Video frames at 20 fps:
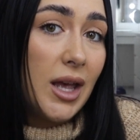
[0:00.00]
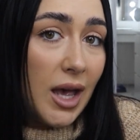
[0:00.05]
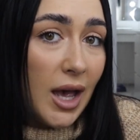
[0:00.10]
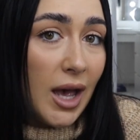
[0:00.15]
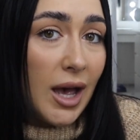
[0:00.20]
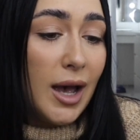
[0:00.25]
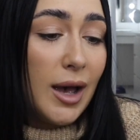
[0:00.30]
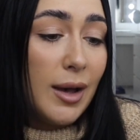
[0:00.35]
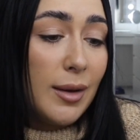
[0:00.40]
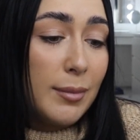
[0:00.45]

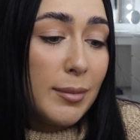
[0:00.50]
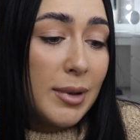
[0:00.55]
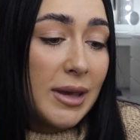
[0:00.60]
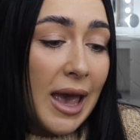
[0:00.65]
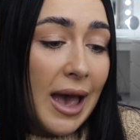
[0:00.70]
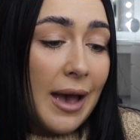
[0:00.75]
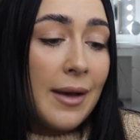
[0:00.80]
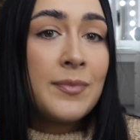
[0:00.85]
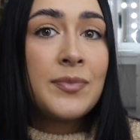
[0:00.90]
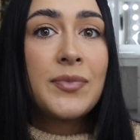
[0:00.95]
But
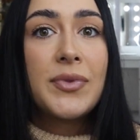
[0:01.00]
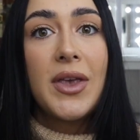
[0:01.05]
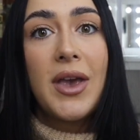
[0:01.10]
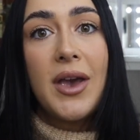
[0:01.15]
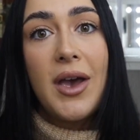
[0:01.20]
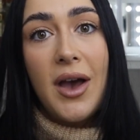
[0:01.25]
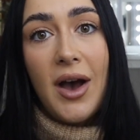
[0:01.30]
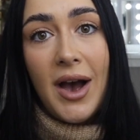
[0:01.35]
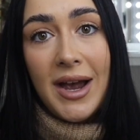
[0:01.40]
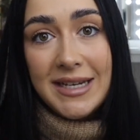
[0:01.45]
yeah,
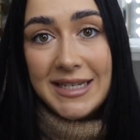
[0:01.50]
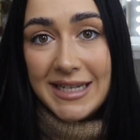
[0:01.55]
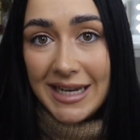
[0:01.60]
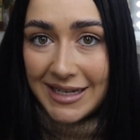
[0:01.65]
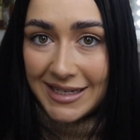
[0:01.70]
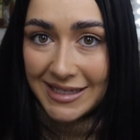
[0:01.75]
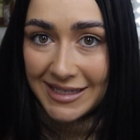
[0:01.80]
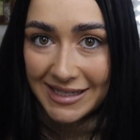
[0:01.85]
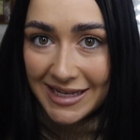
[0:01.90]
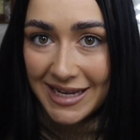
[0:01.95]
I
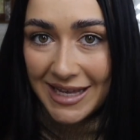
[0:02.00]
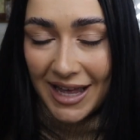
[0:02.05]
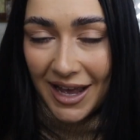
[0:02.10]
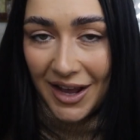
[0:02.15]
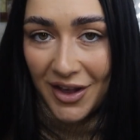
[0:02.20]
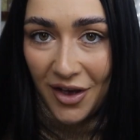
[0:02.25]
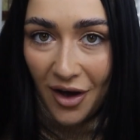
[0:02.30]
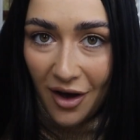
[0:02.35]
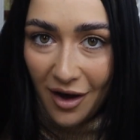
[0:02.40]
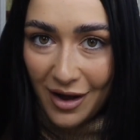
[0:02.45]
did see
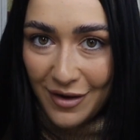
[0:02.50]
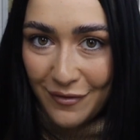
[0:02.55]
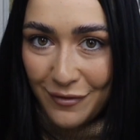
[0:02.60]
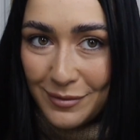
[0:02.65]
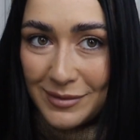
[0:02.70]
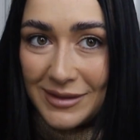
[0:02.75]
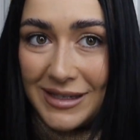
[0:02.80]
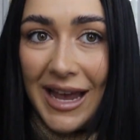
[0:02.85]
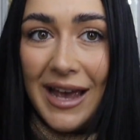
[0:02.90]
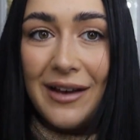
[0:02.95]
that guy
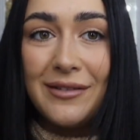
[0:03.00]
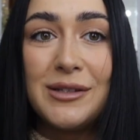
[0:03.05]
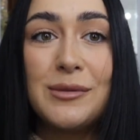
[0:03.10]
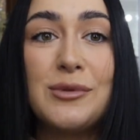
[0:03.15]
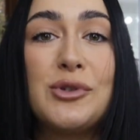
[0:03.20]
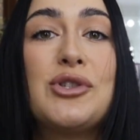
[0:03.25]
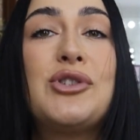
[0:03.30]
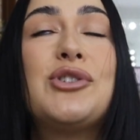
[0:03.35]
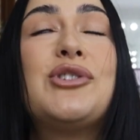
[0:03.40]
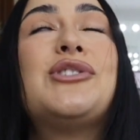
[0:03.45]
from sales. It
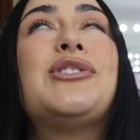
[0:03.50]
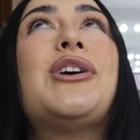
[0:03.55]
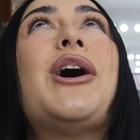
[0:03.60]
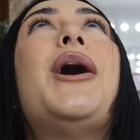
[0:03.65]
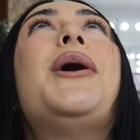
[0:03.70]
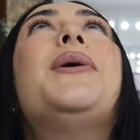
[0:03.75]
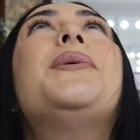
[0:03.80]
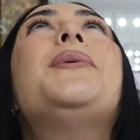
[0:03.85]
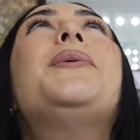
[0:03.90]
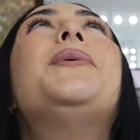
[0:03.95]
was
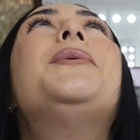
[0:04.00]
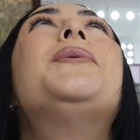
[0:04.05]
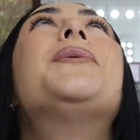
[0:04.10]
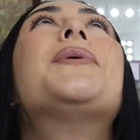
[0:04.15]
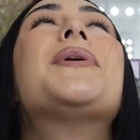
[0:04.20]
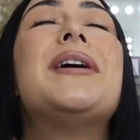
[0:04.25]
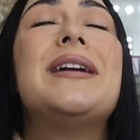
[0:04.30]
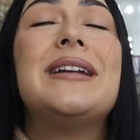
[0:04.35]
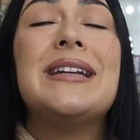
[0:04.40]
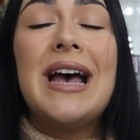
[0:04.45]
so
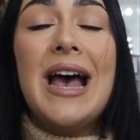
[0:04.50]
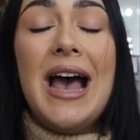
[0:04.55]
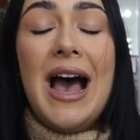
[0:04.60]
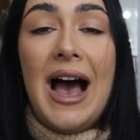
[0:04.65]
awkward.